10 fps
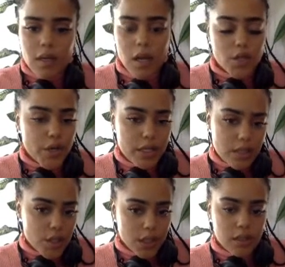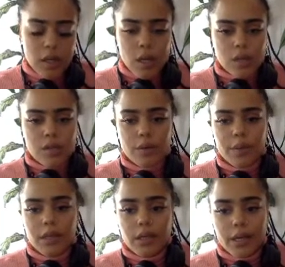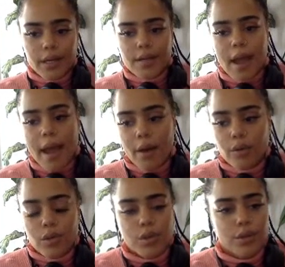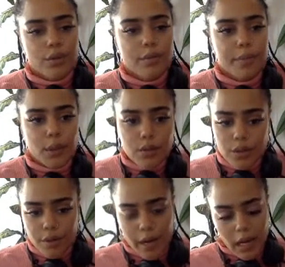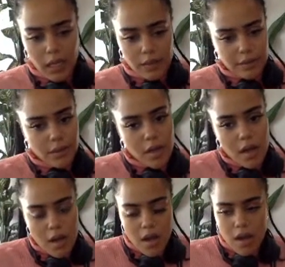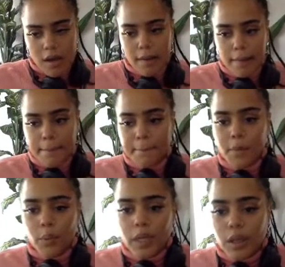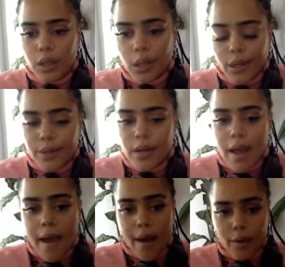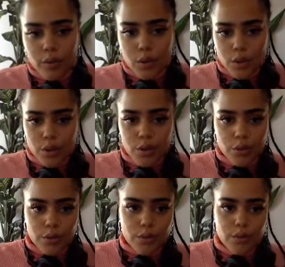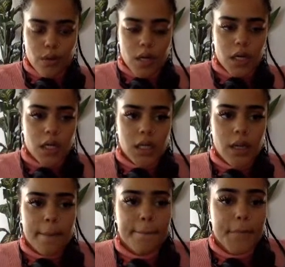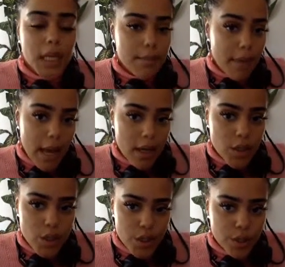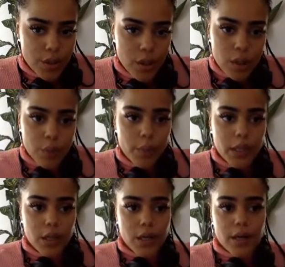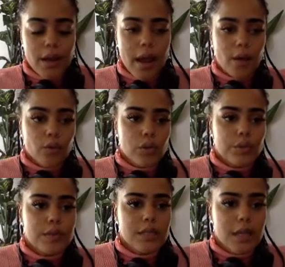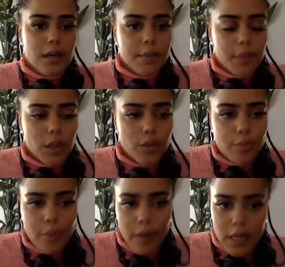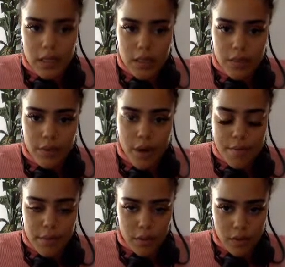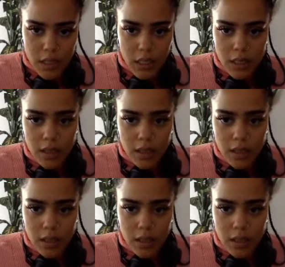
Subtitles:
a transition. So we learned how to build a crate. We learned how to beat match. We learned how to set up cue points for our music.